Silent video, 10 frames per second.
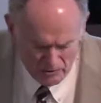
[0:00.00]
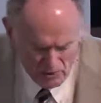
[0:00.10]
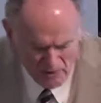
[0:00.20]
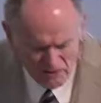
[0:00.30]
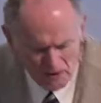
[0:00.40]

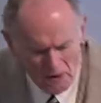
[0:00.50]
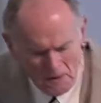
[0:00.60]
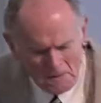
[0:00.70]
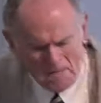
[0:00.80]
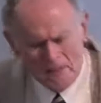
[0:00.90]
so on. So
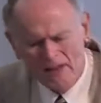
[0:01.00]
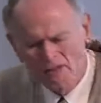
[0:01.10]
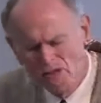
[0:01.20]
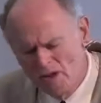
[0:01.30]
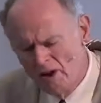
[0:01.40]
that's
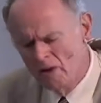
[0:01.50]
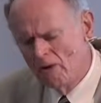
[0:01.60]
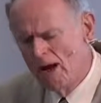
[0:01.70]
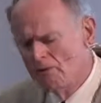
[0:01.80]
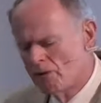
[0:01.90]
a
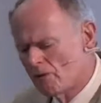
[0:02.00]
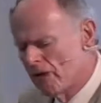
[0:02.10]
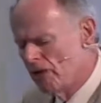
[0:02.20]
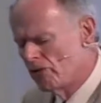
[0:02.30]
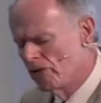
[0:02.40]
general
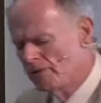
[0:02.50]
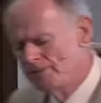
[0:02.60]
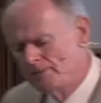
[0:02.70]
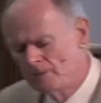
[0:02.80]
observation,